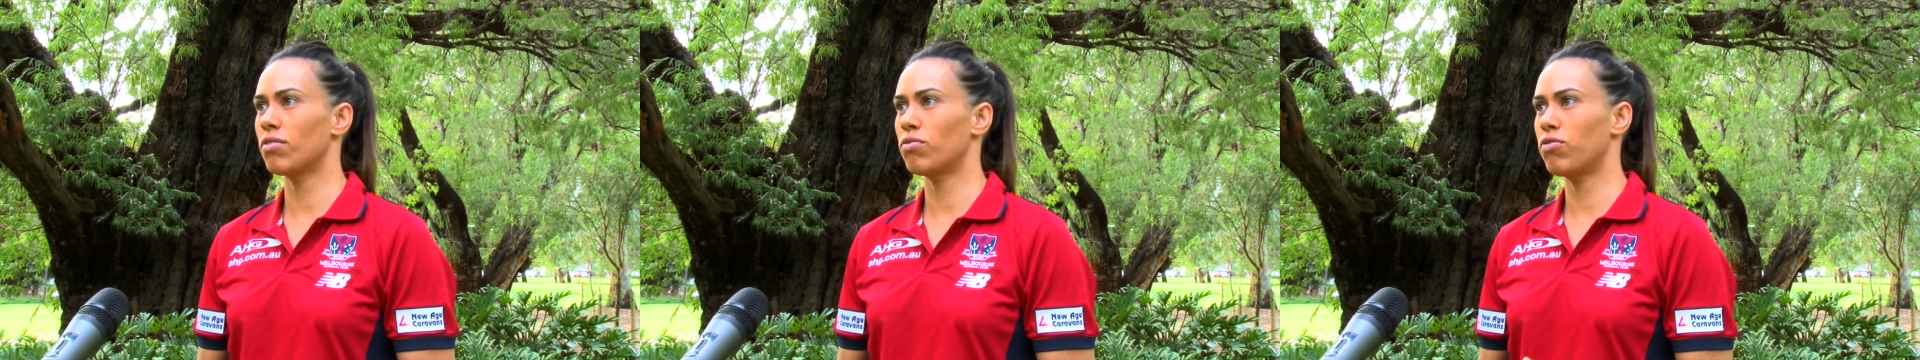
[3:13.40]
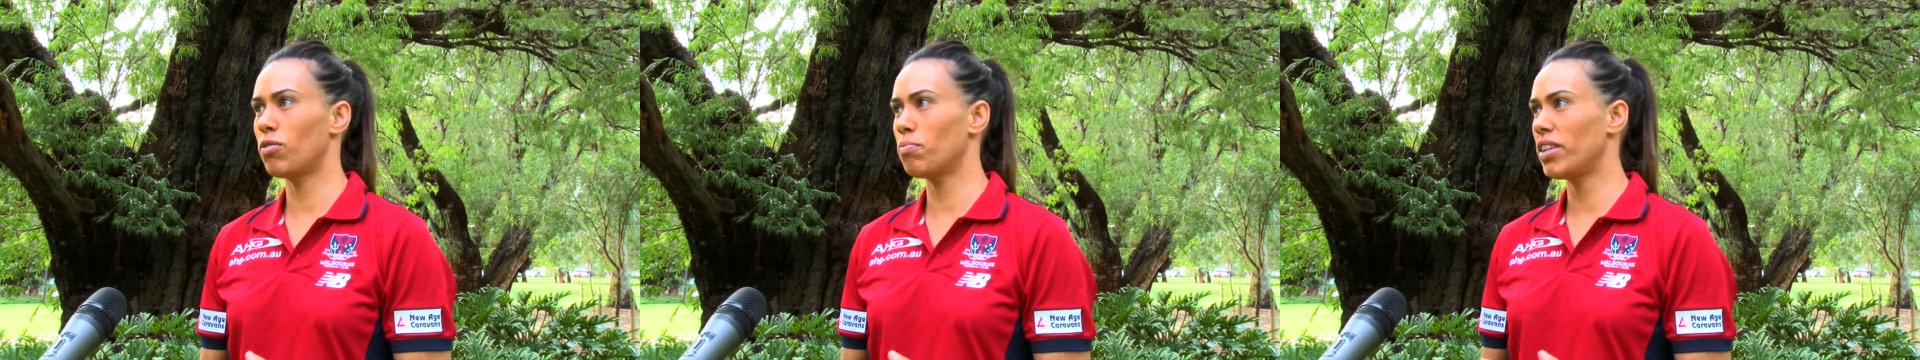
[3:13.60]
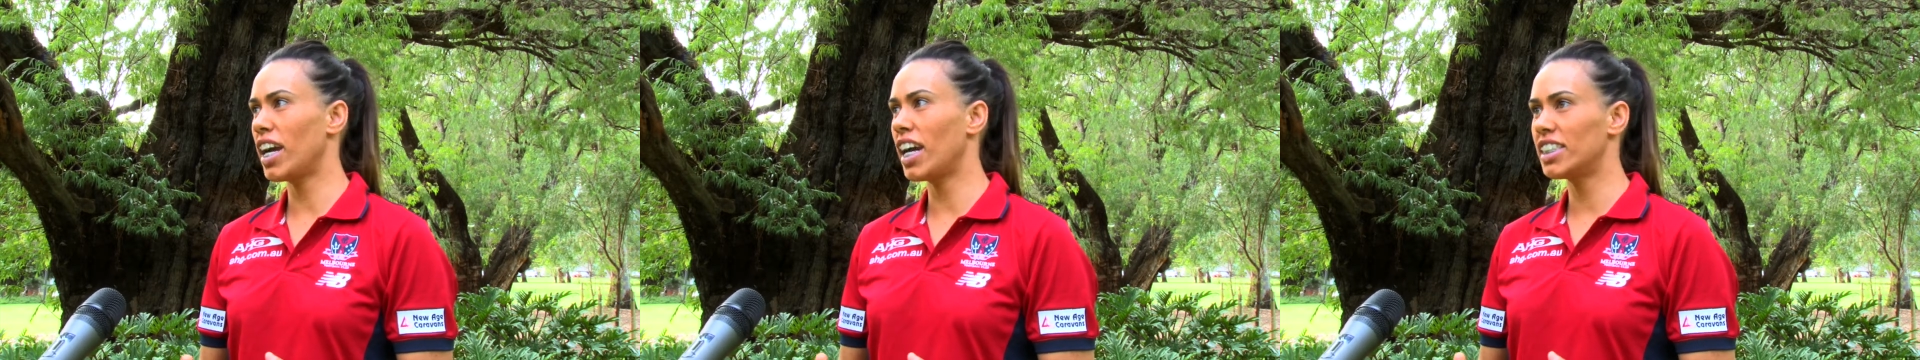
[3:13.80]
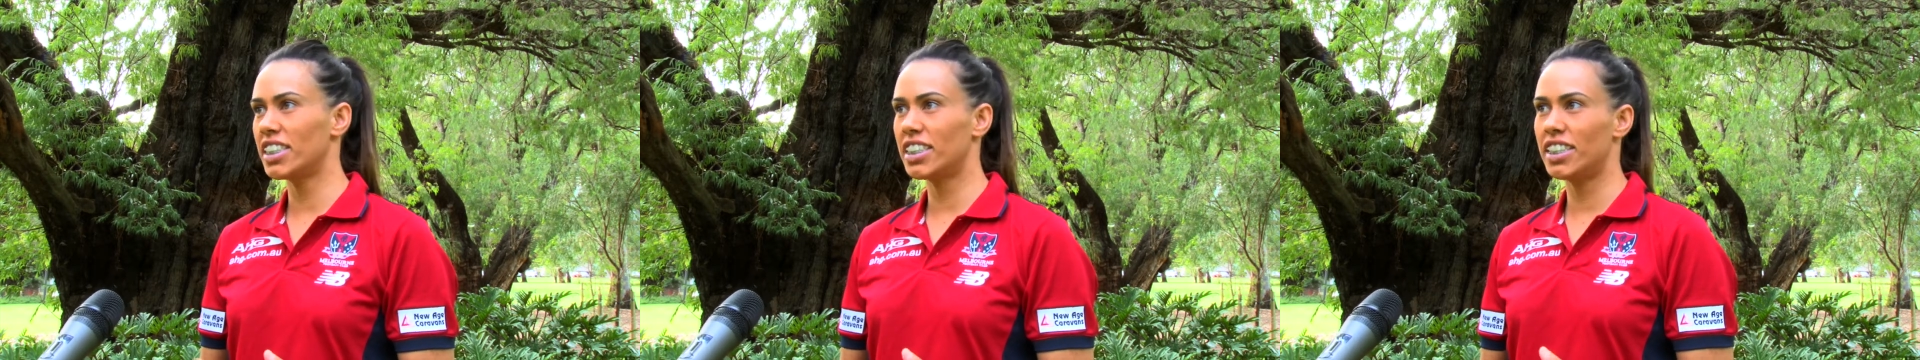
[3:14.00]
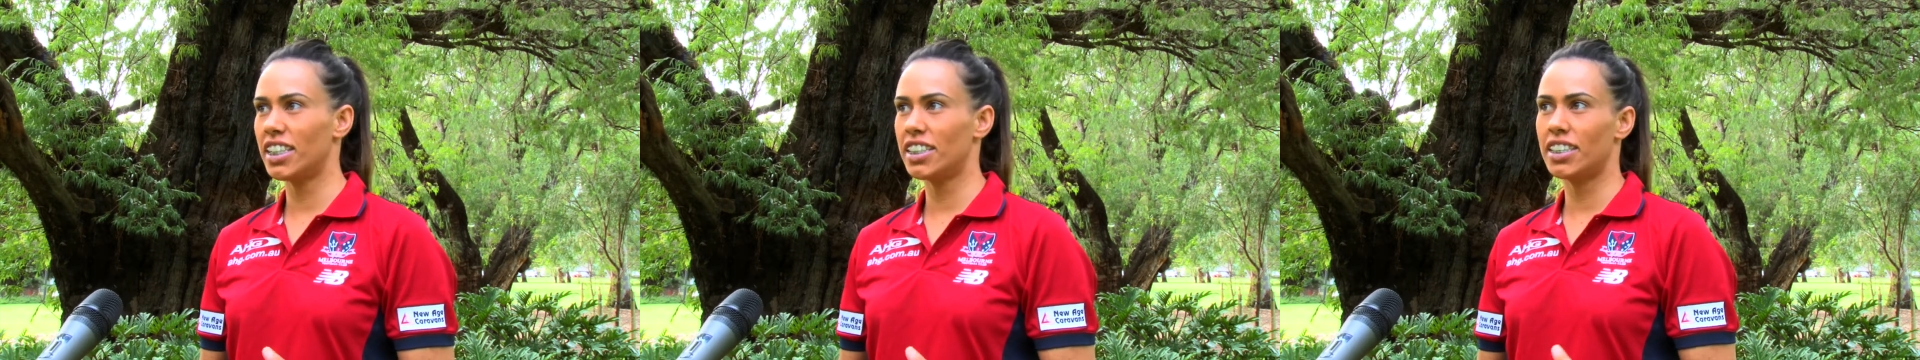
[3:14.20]
from the age
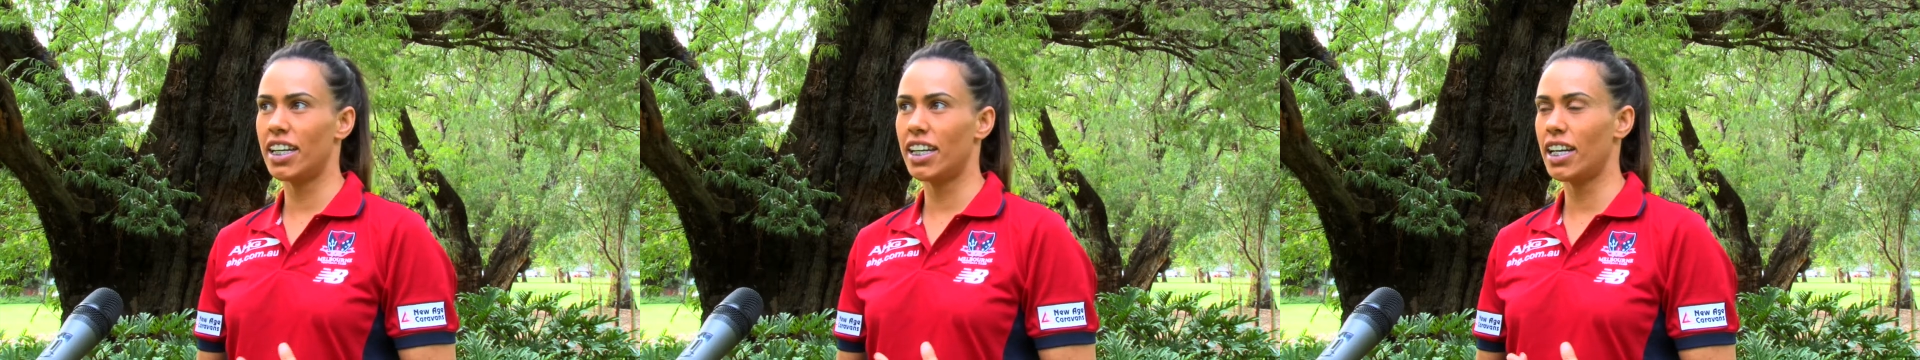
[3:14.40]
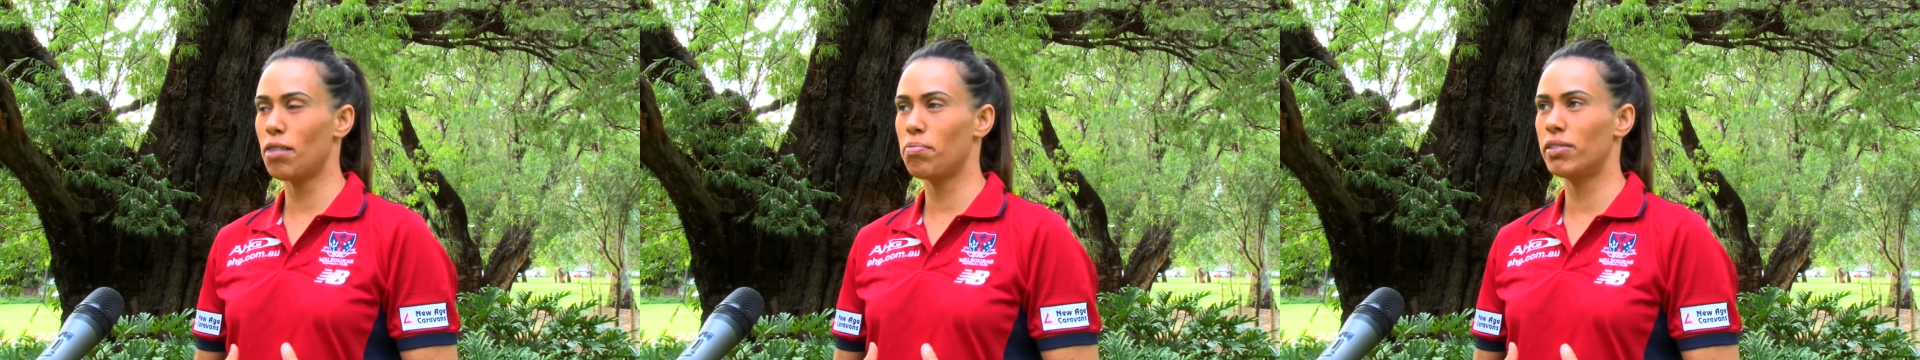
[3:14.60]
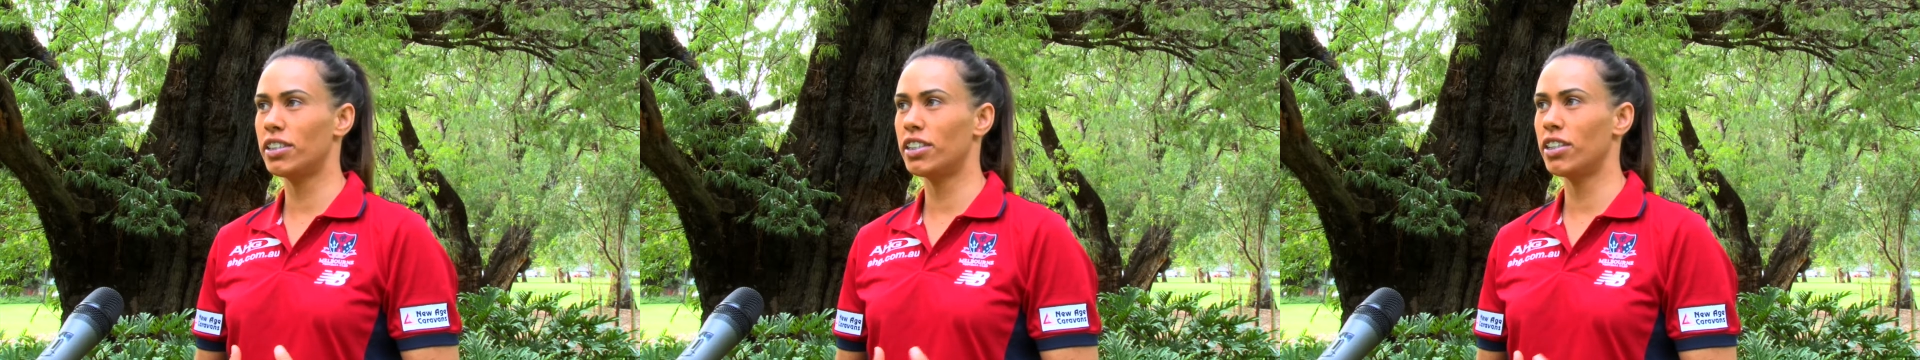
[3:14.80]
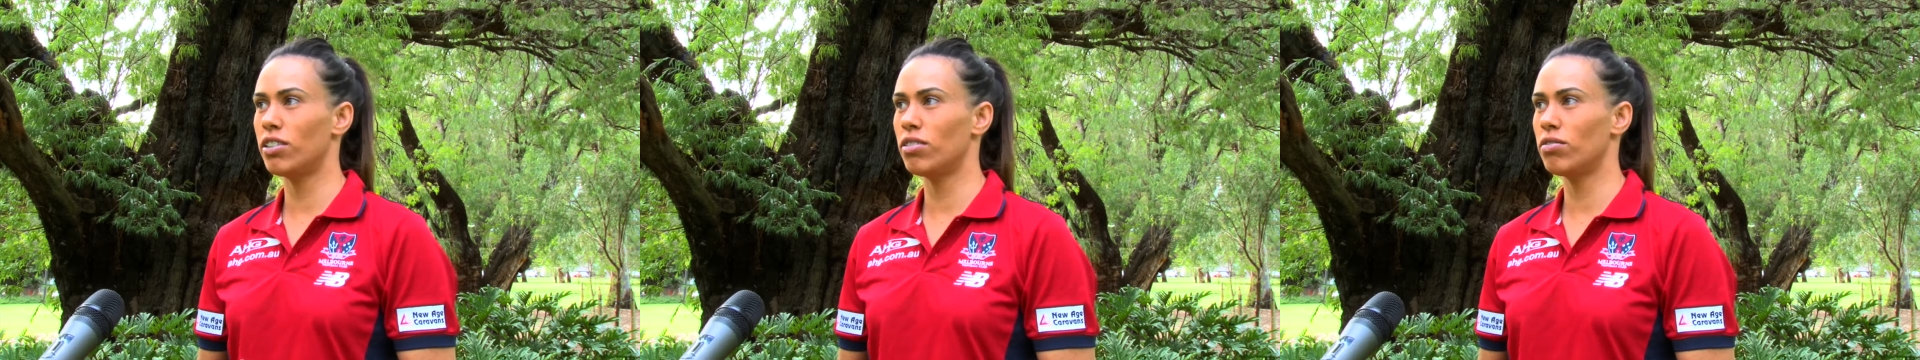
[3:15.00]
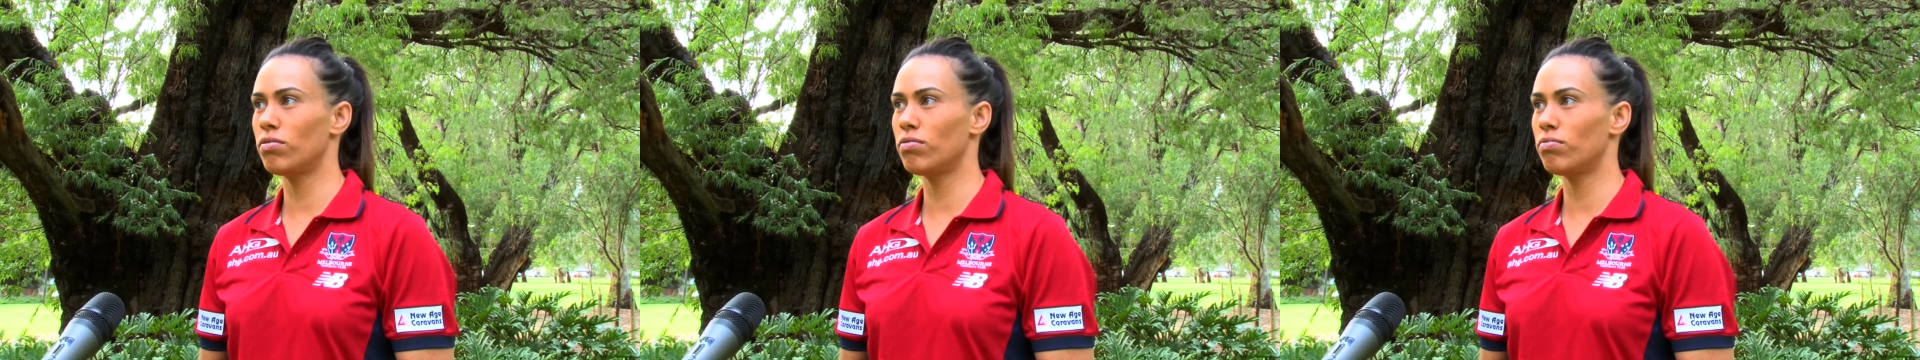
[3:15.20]
of 16 up
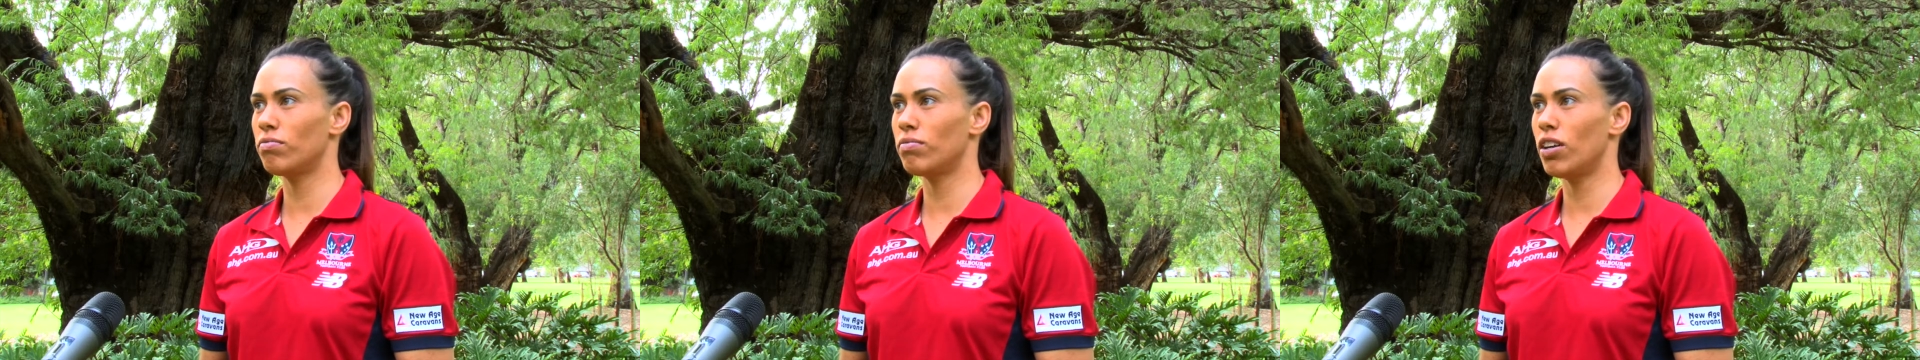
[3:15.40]
until